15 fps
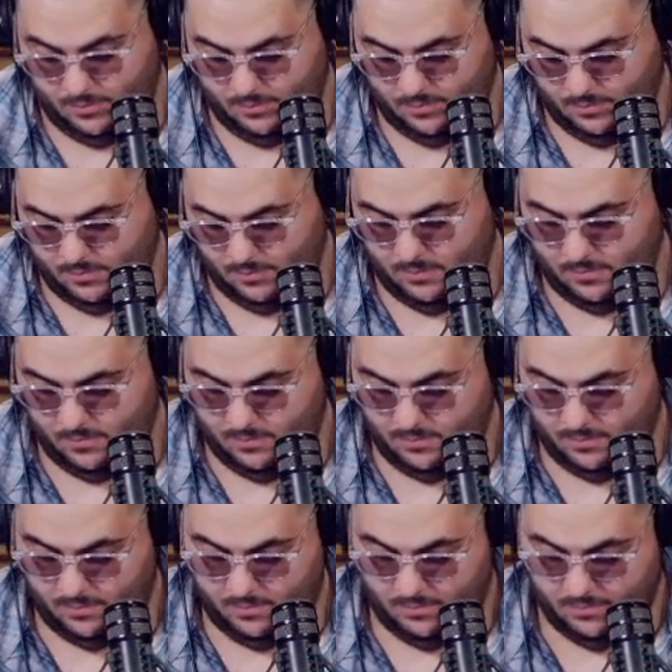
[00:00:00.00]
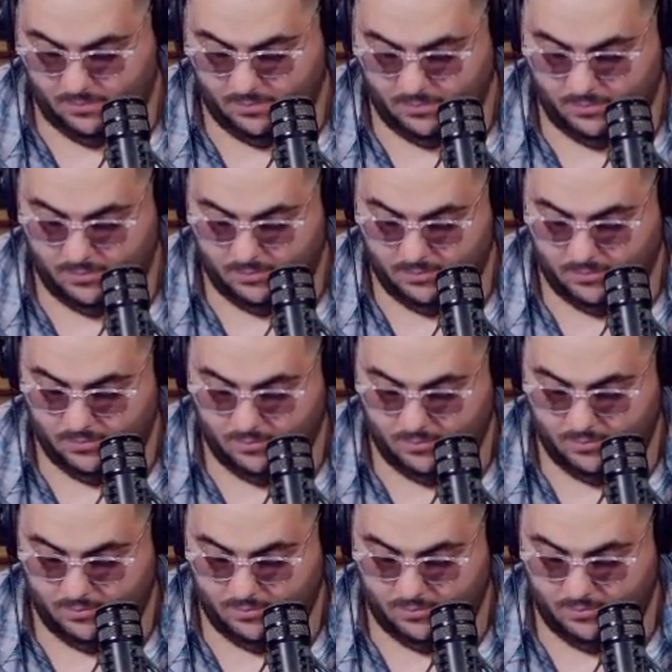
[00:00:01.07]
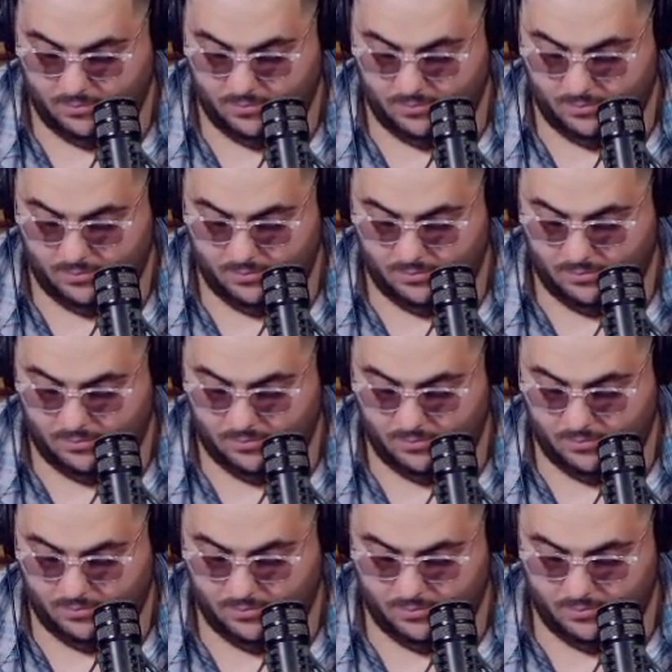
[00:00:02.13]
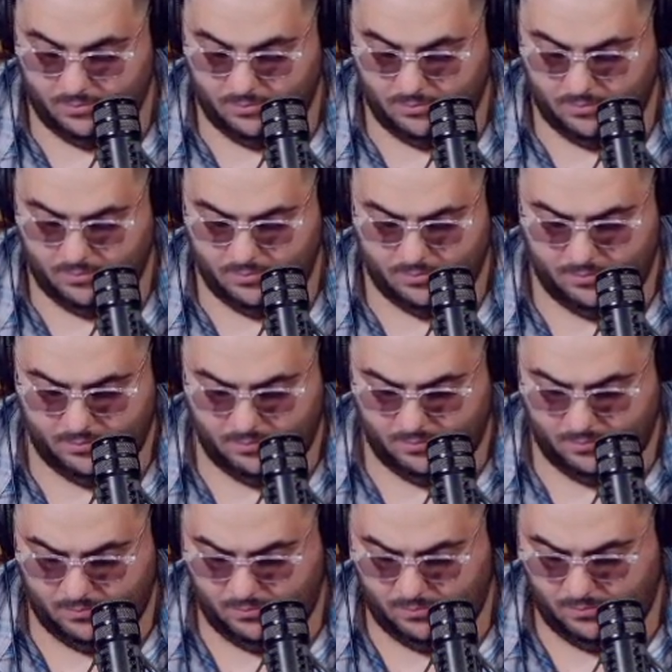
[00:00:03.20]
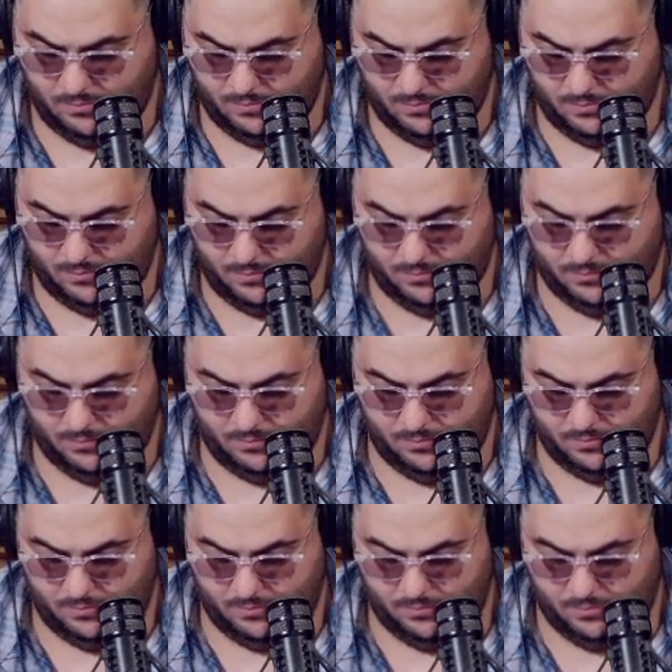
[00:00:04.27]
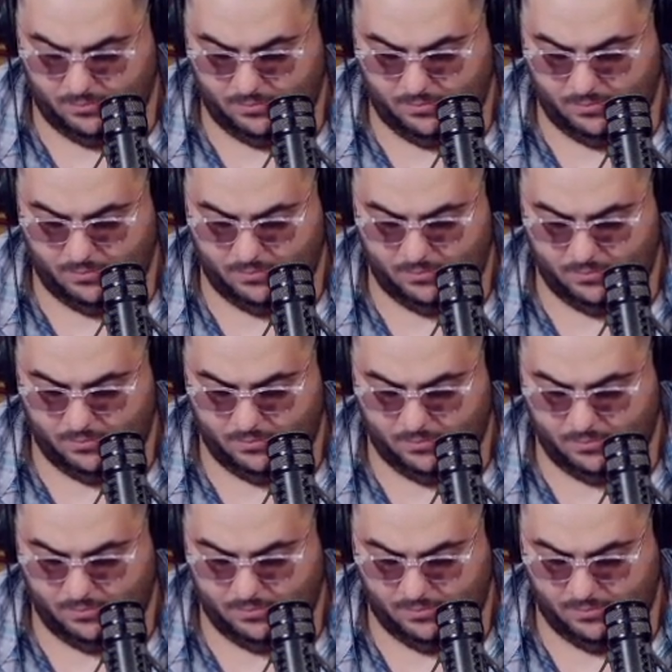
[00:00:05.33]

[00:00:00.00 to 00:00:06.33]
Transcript: (silent)